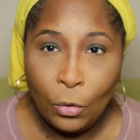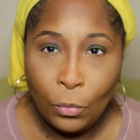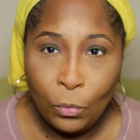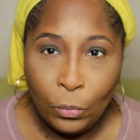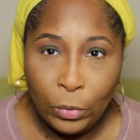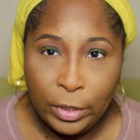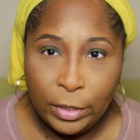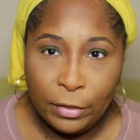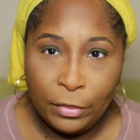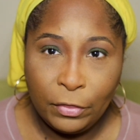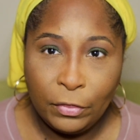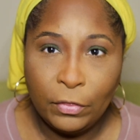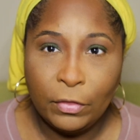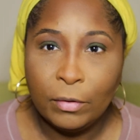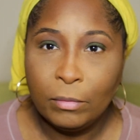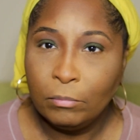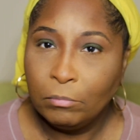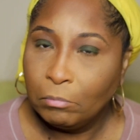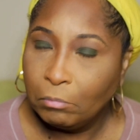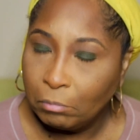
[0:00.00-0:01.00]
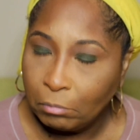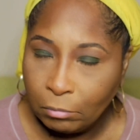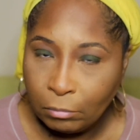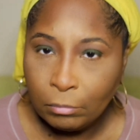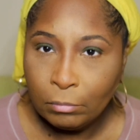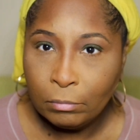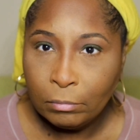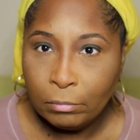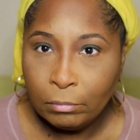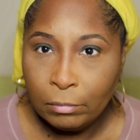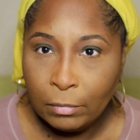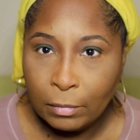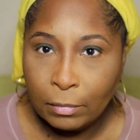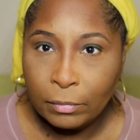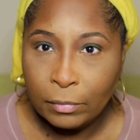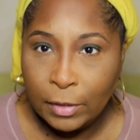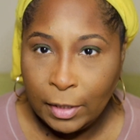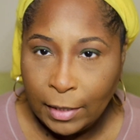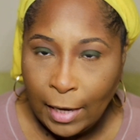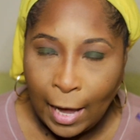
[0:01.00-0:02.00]
with
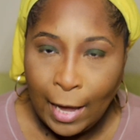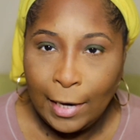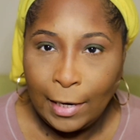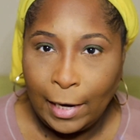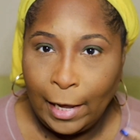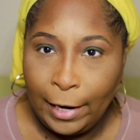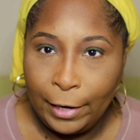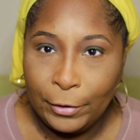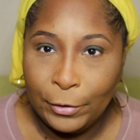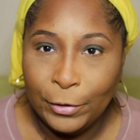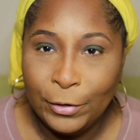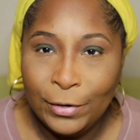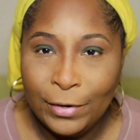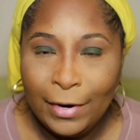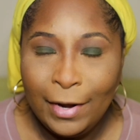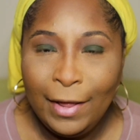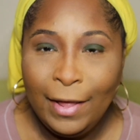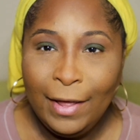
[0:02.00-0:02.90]
the eyeliner.